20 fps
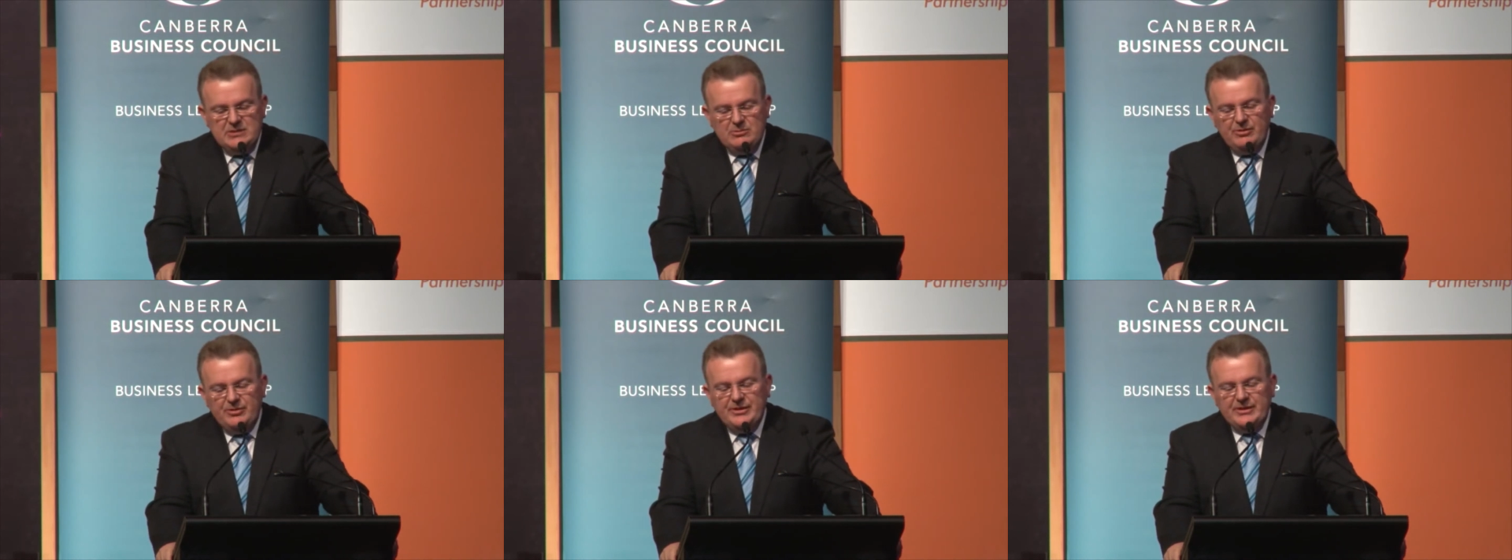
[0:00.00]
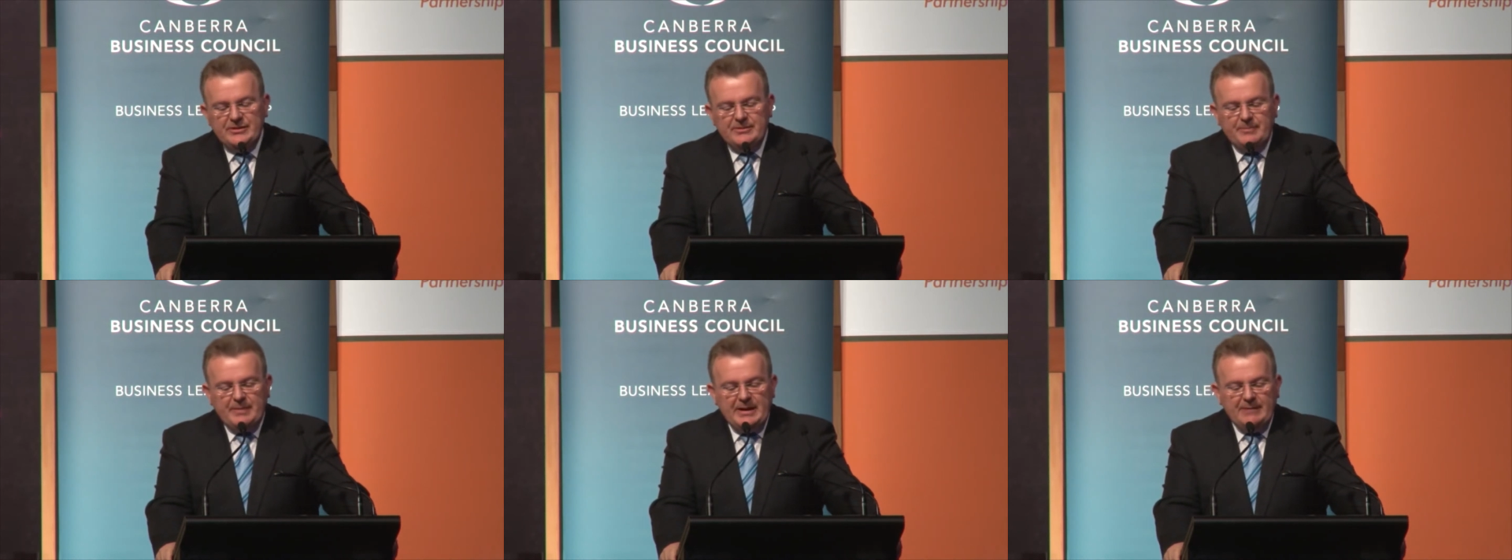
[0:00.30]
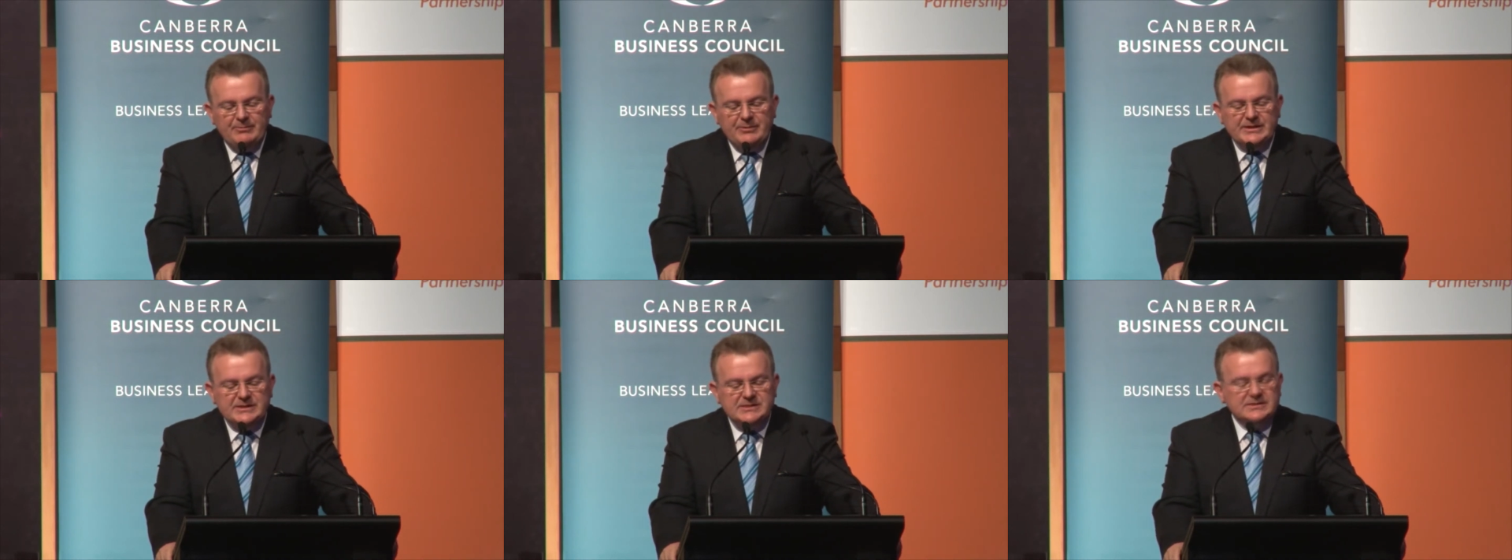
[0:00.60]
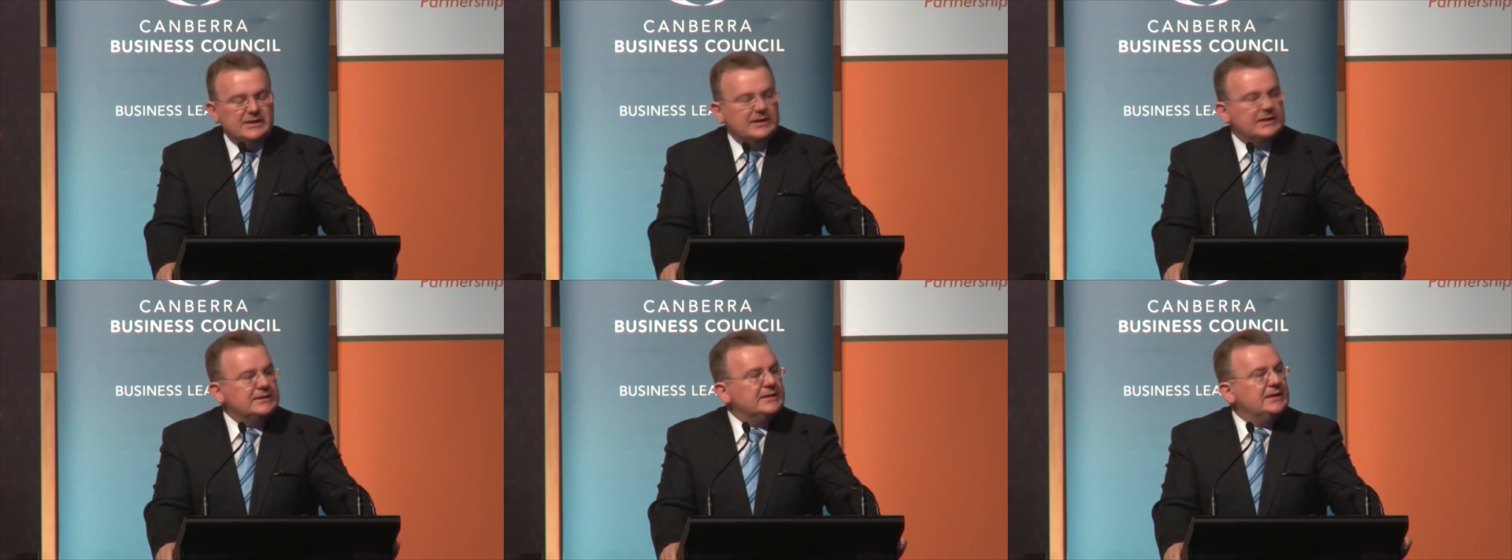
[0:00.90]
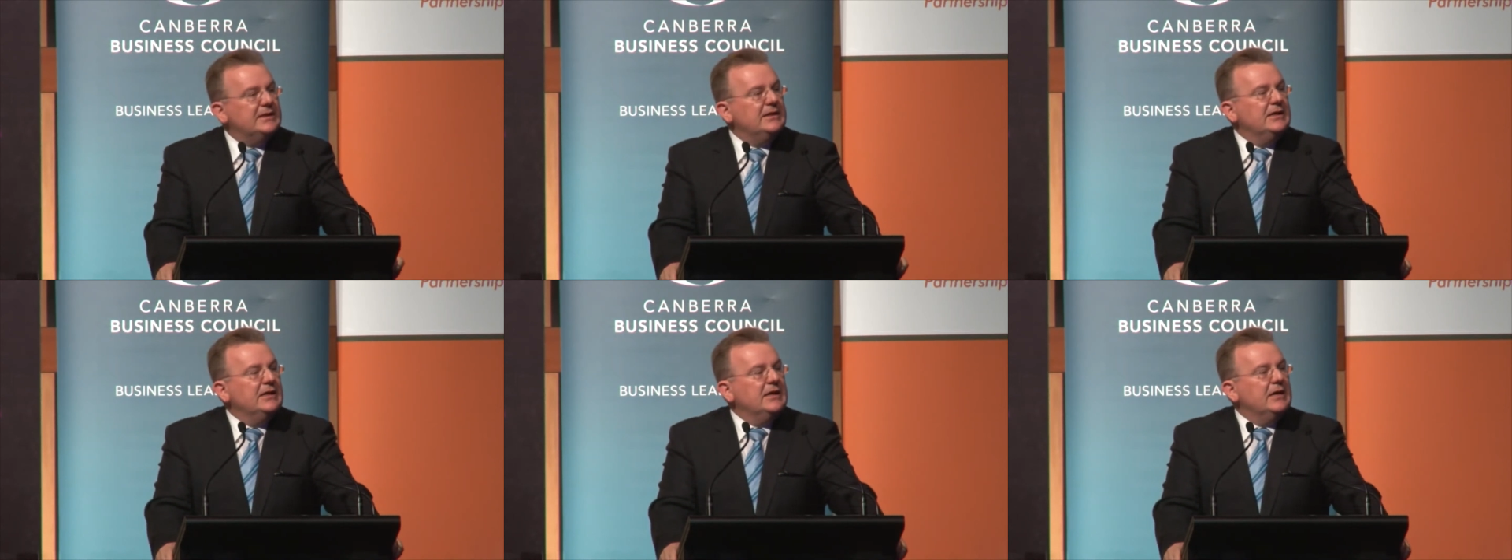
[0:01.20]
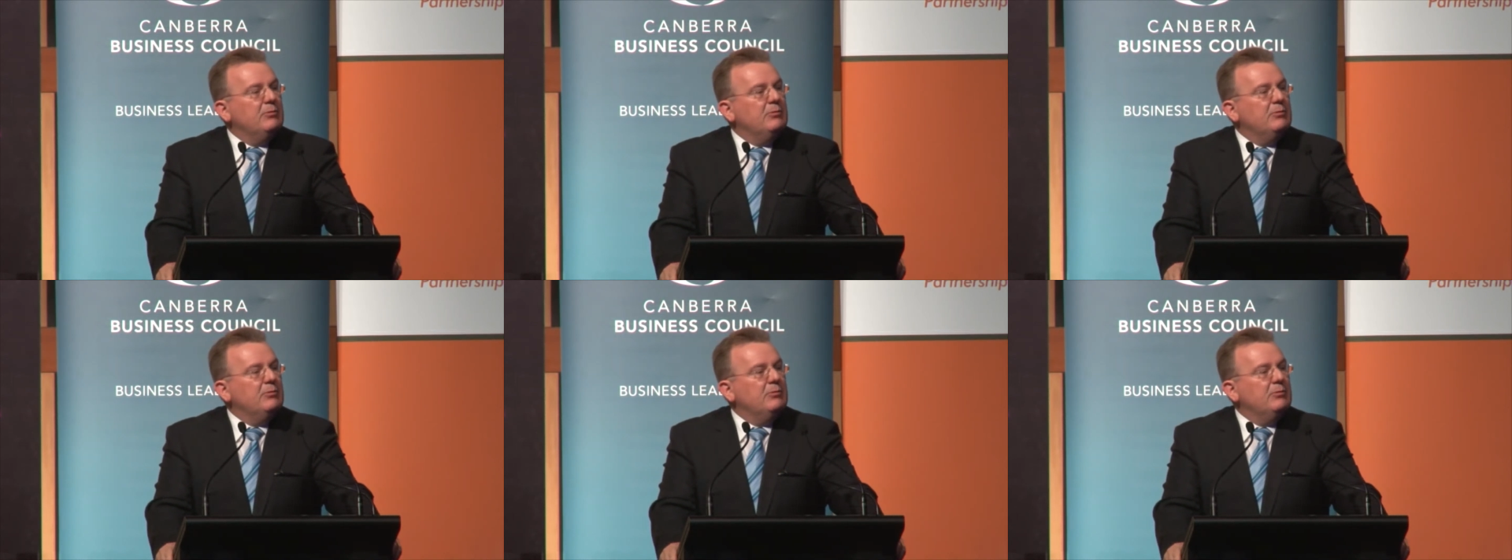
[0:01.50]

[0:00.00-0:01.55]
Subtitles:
within the public sector,